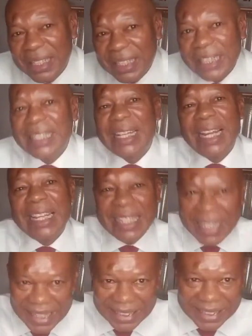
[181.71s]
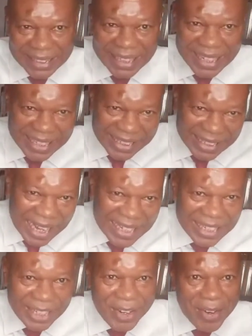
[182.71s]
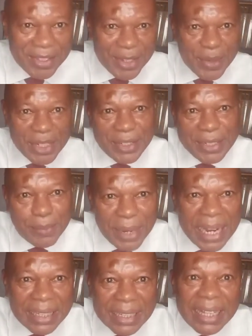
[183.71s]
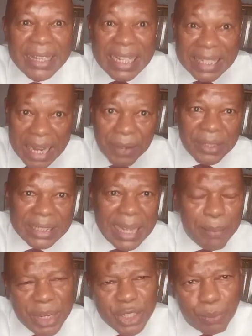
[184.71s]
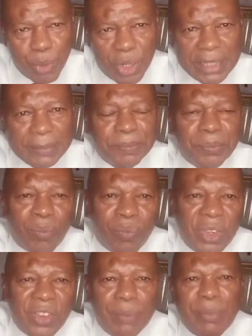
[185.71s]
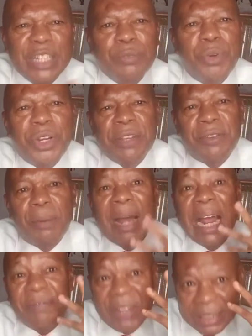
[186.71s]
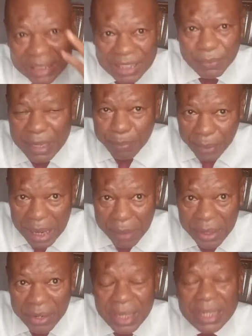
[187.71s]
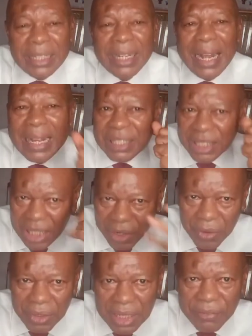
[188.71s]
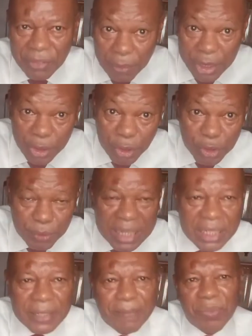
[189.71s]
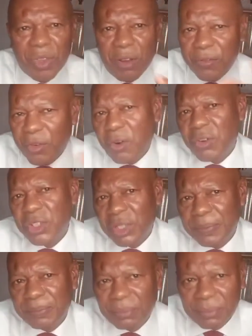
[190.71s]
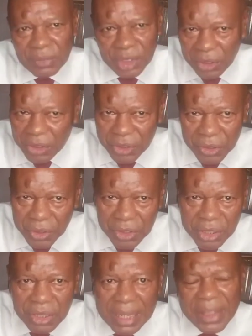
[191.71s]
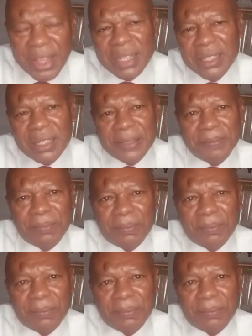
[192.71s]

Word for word: Linda Ikeji is dancing all the way to the bank. That's how Linda makes money. She makes money from advertisement primarily, and secondly from endorsements. Of course, she also does other things.